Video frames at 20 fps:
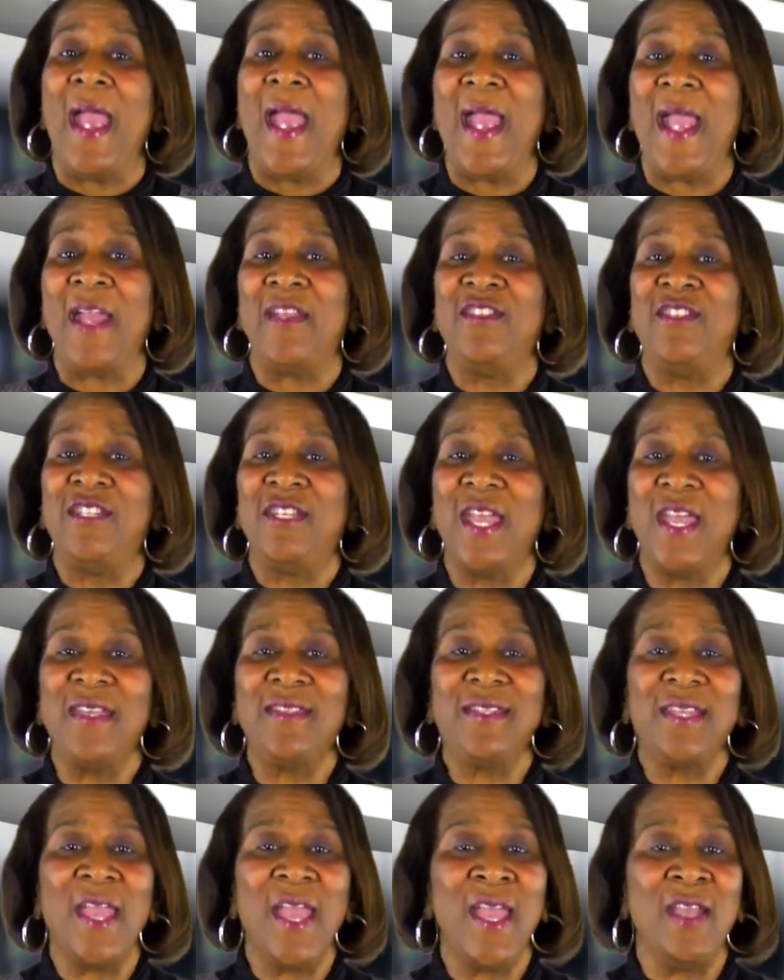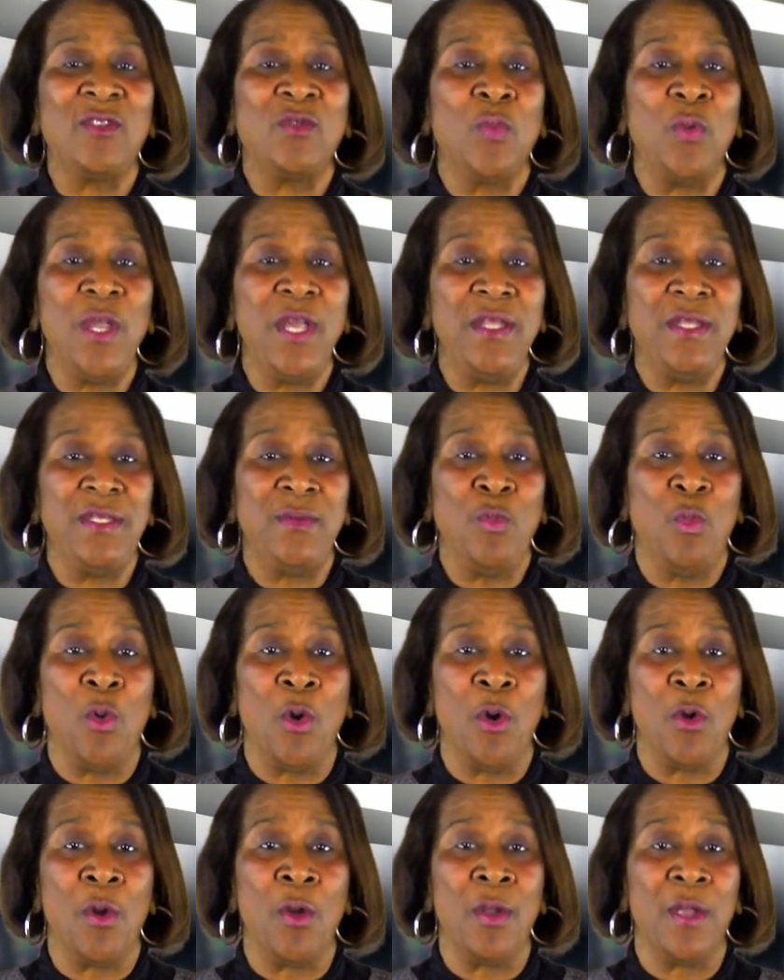And just as we
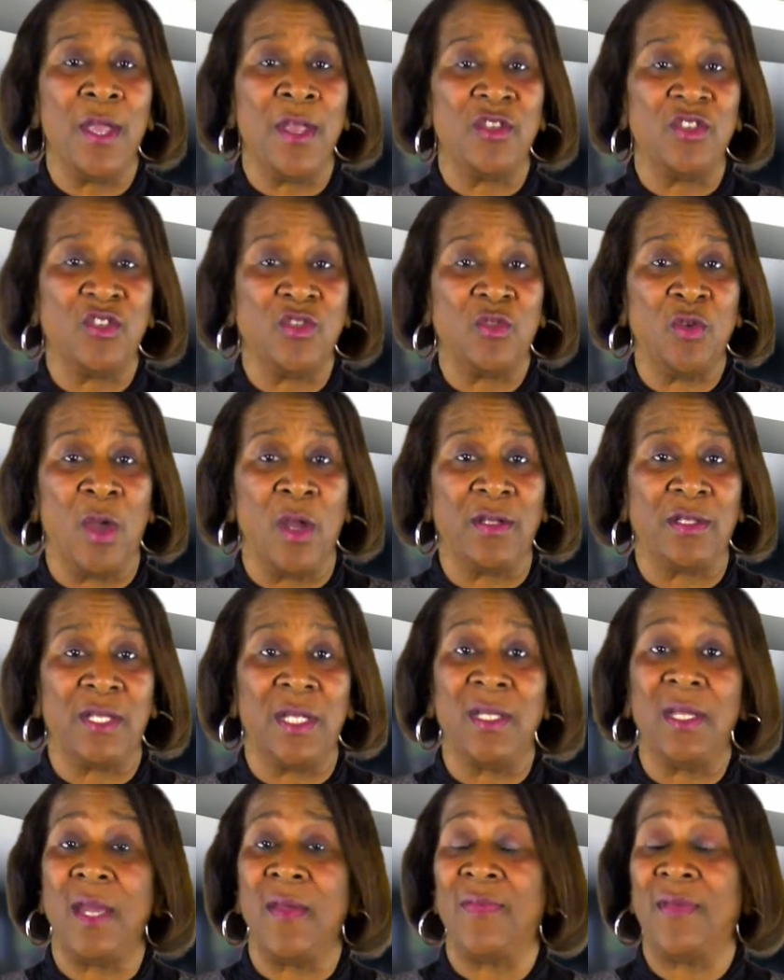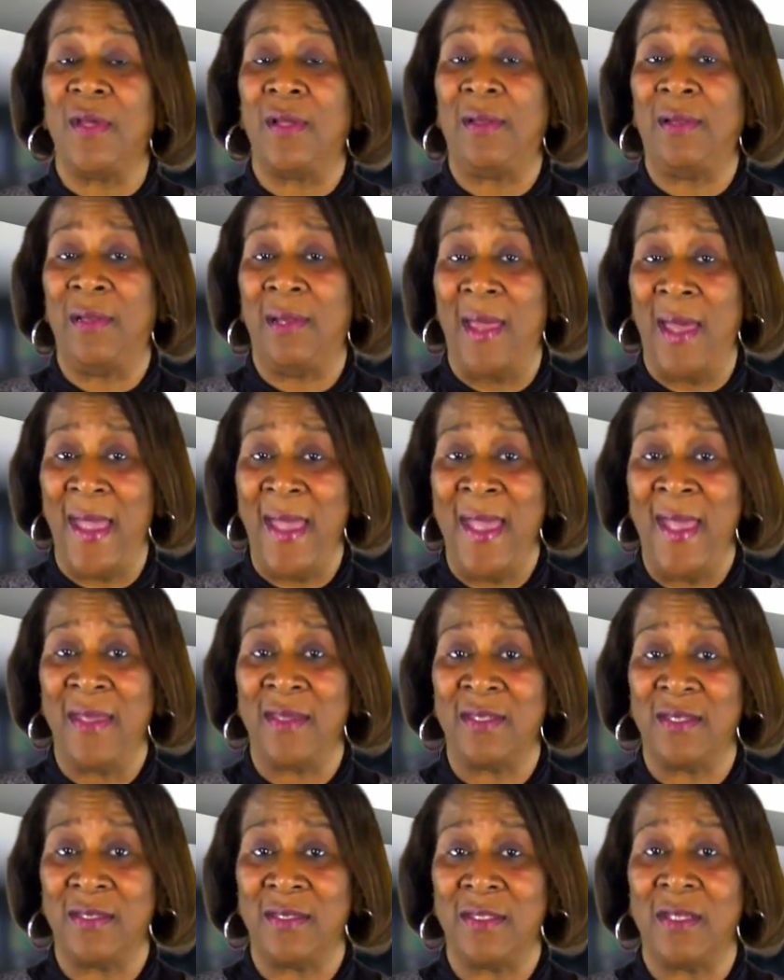were instructed in the
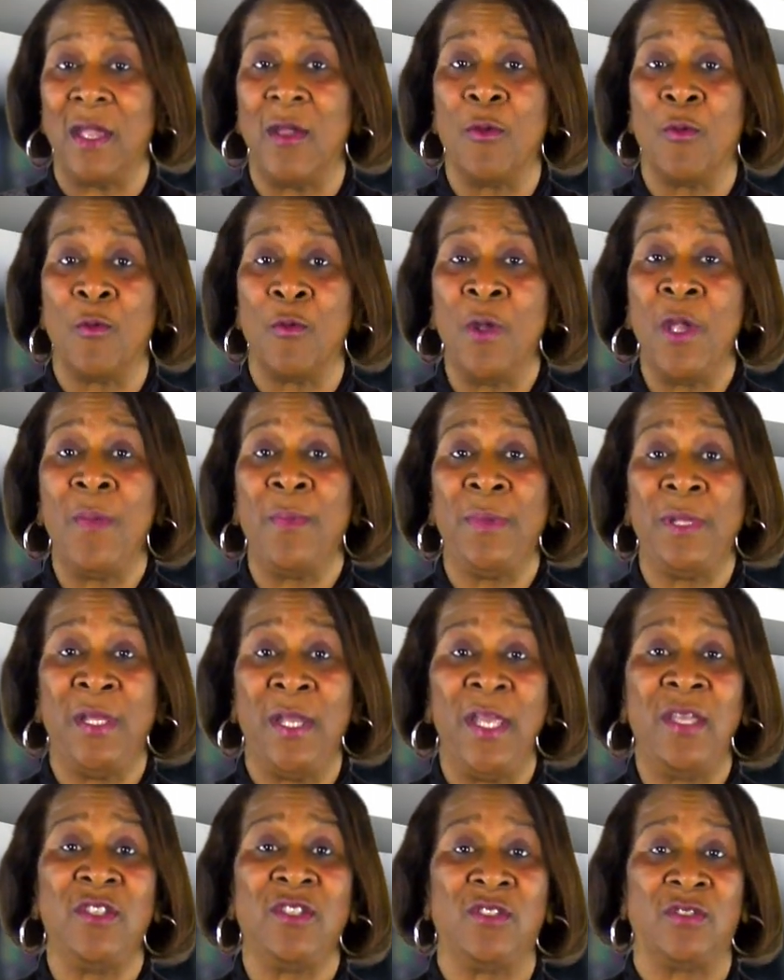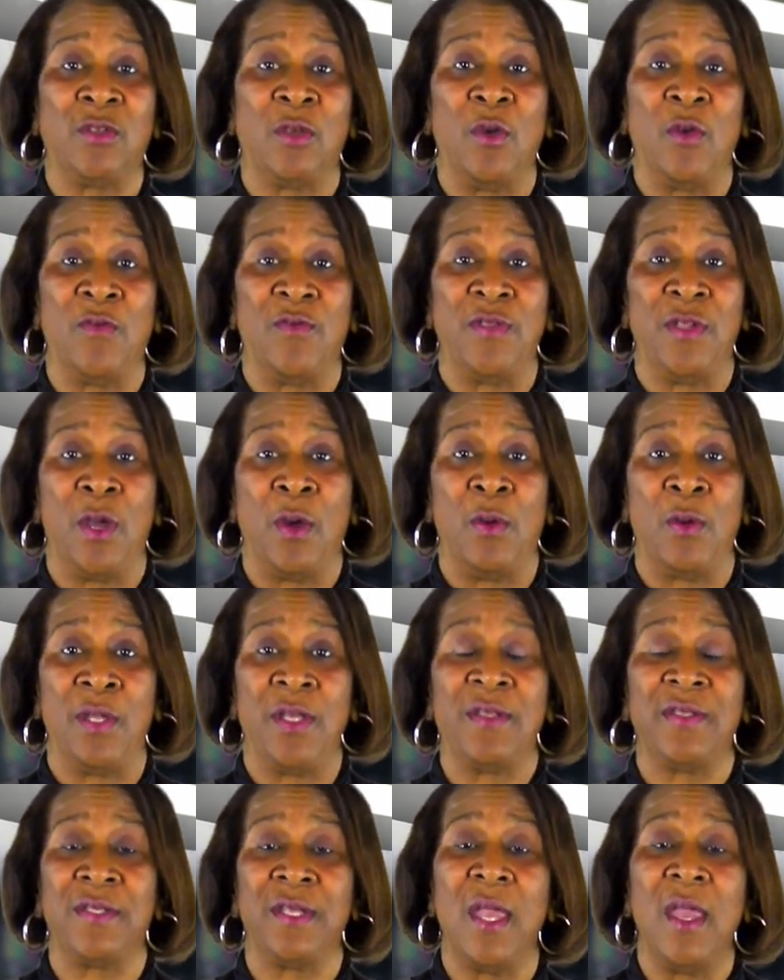last list serve
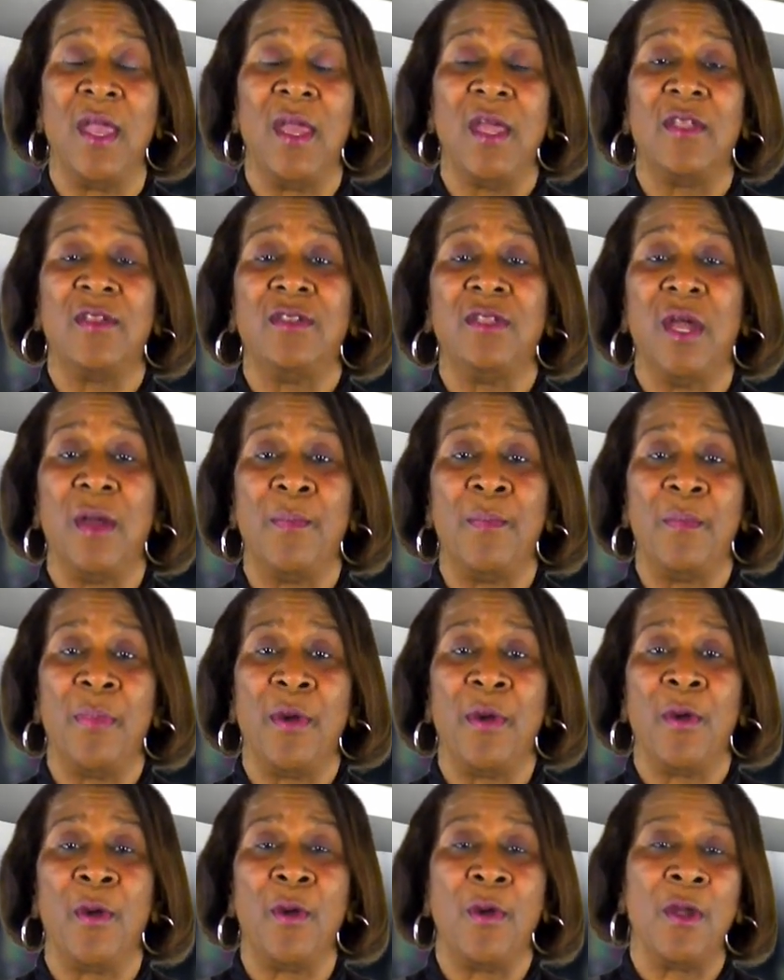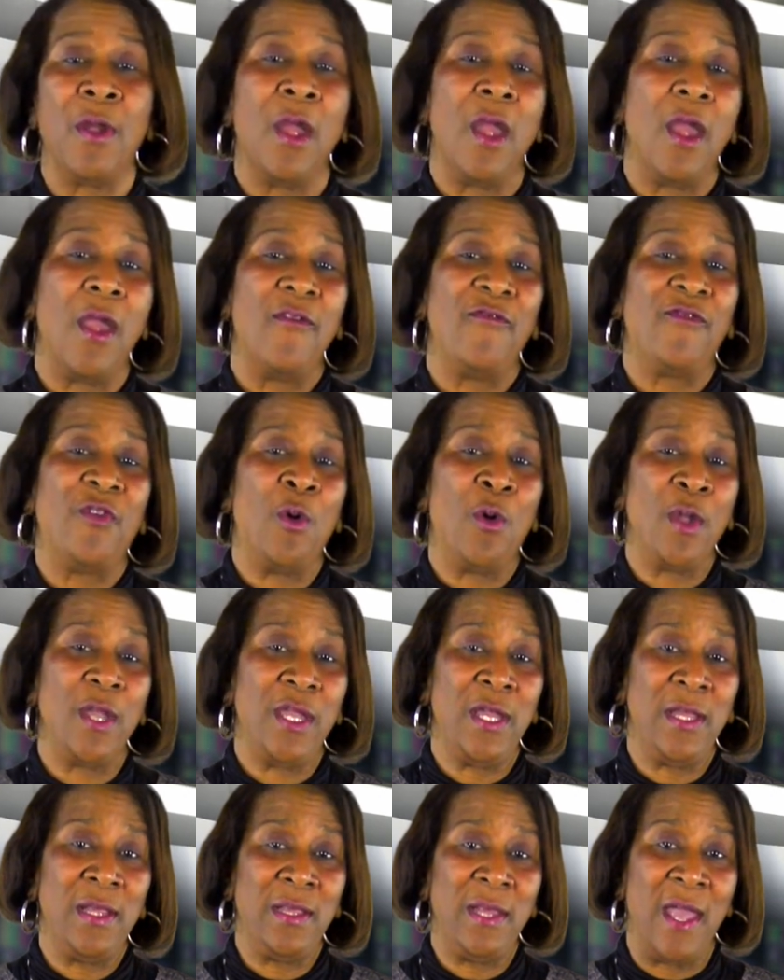notice, number
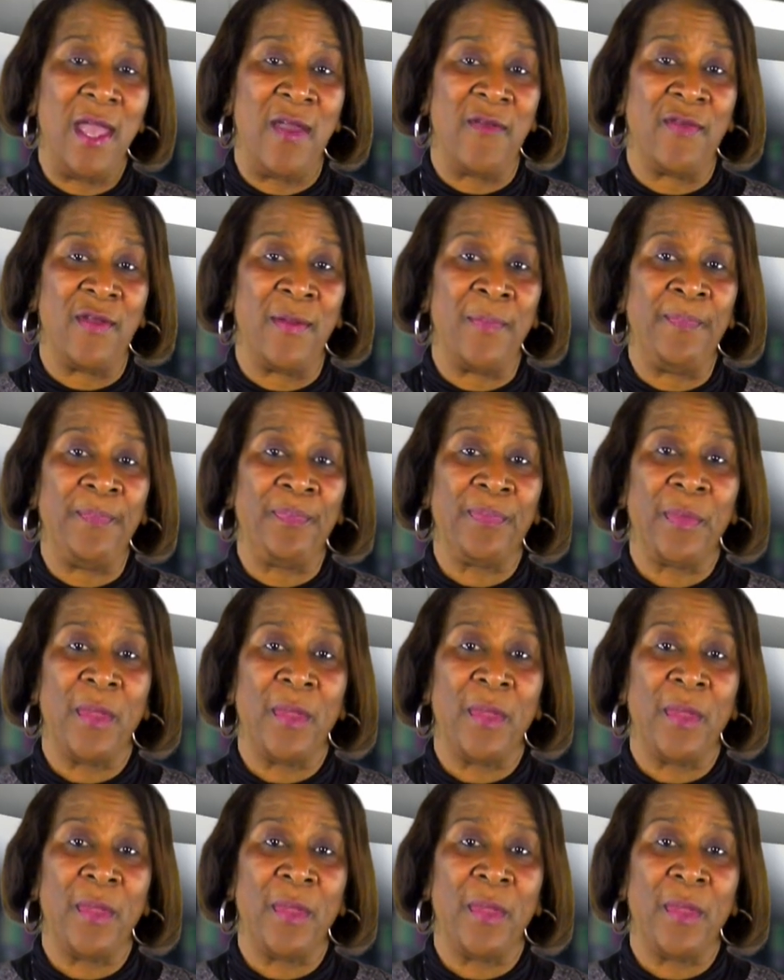411,